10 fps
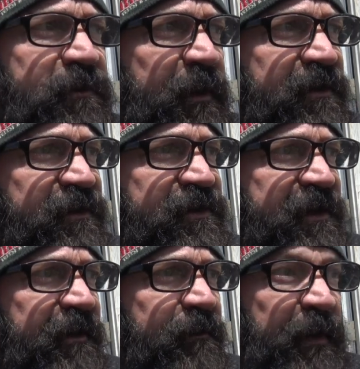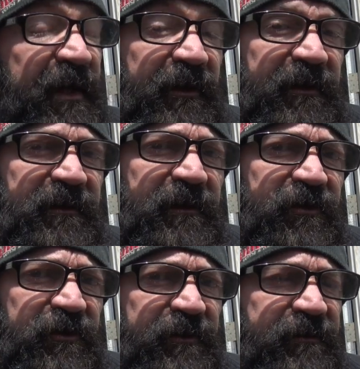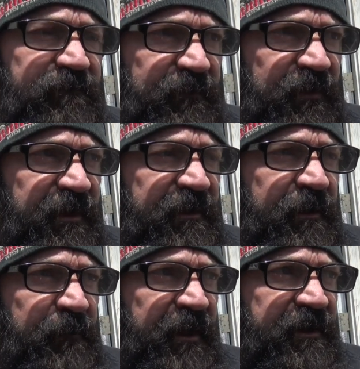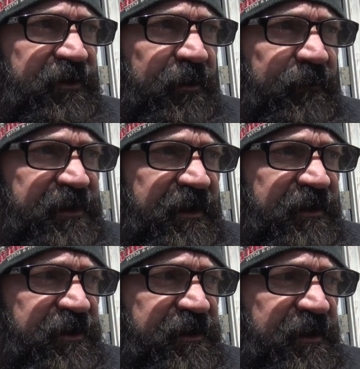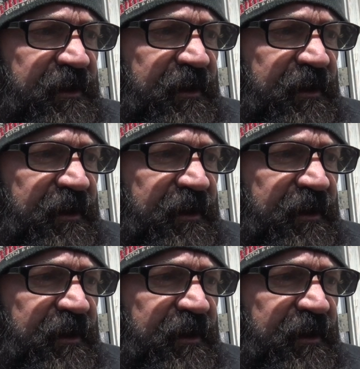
Depends on the state of the battery, to tell you the truth, in, in many circumstances.